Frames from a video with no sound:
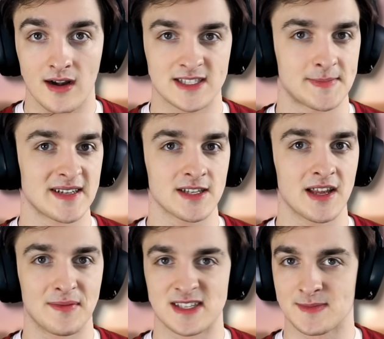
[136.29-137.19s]

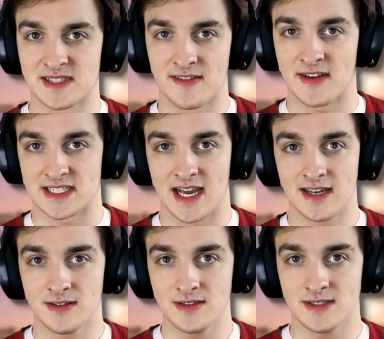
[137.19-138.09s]
especially with specific titles.